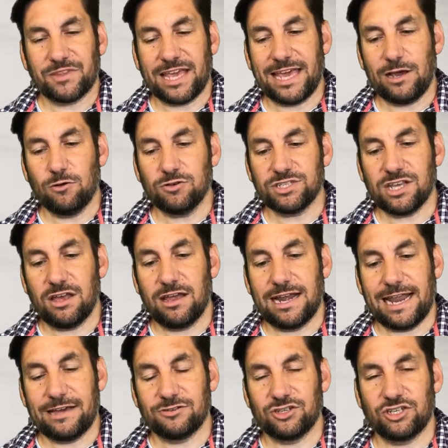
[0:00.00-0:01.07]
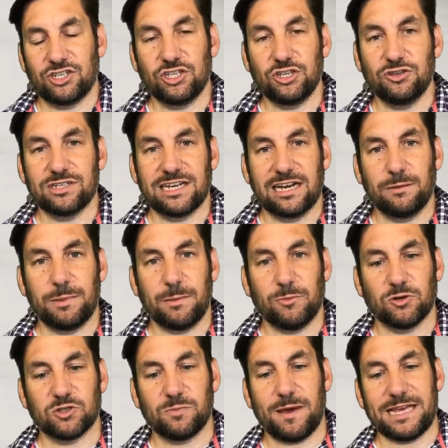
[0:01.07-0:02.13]
It also allows use a little bit
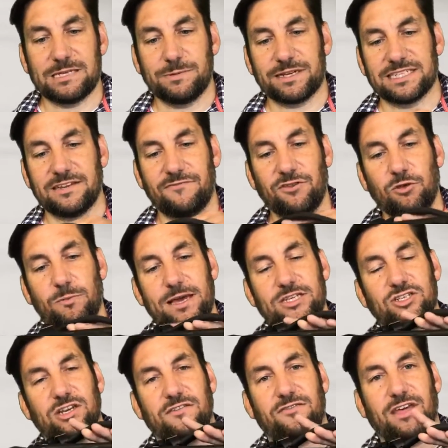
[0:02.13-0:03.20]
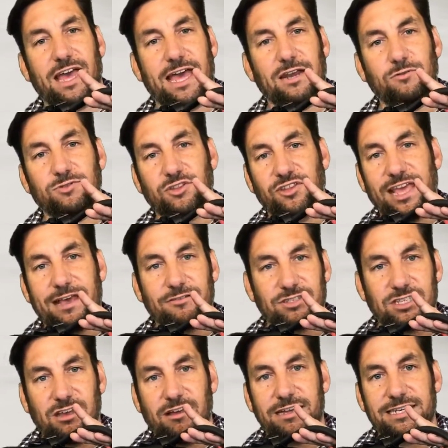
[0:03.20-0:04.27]
more space, because if you imagine if the handle's on the
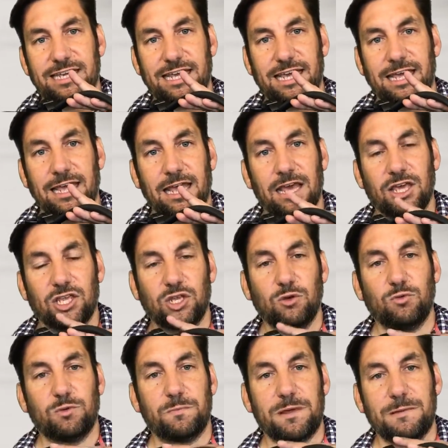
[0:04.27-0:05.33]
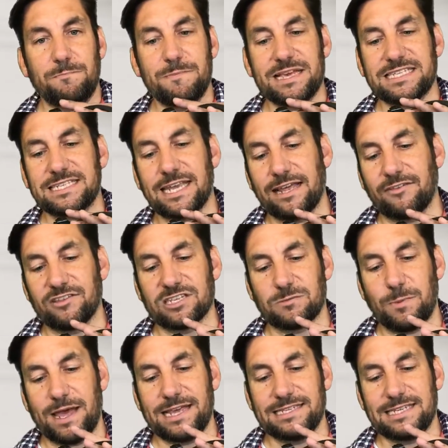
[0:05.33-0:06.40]
outside here, you would be missing the
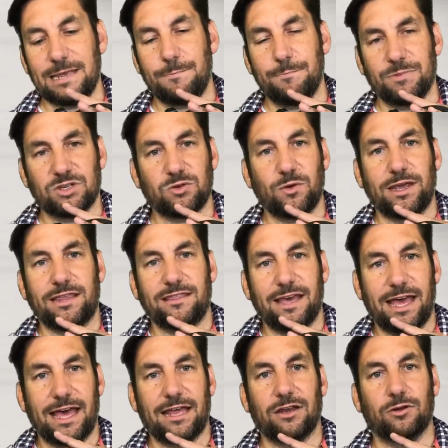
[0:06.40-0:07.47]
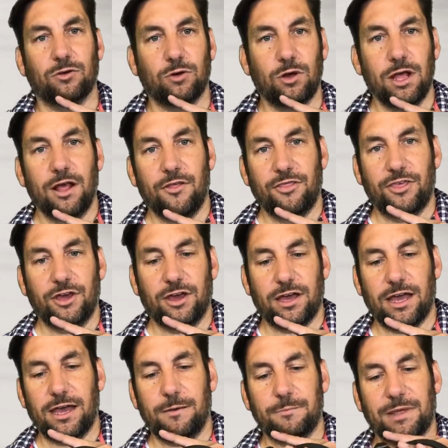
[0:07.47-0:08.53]
space in between the handle that
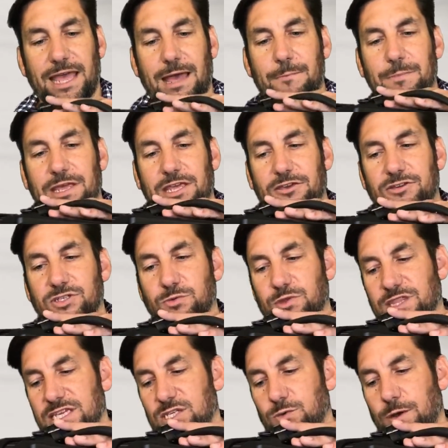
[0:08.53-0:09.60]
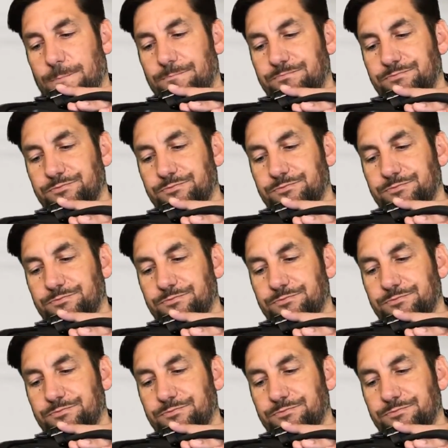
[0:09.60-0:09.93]
can be used with this one.